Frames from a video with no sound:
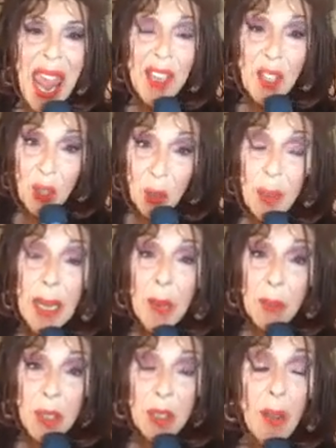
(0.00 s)
And you know what I
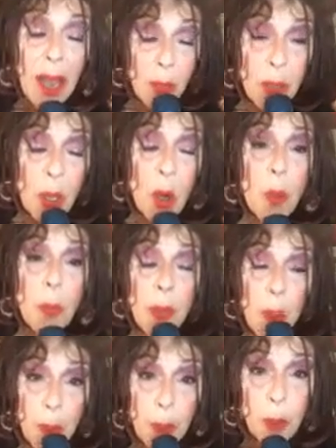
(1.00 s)
would do? I would
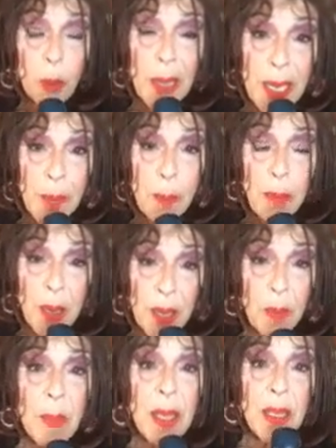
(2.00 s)
open up a great
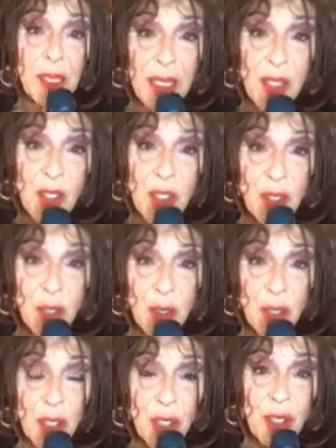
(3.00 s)
big mental
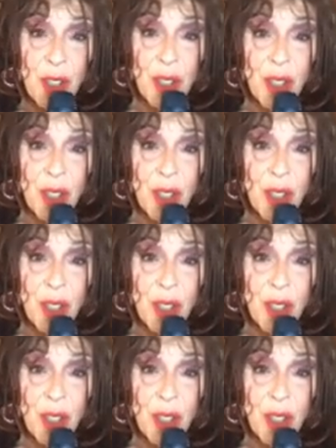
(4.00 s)
institution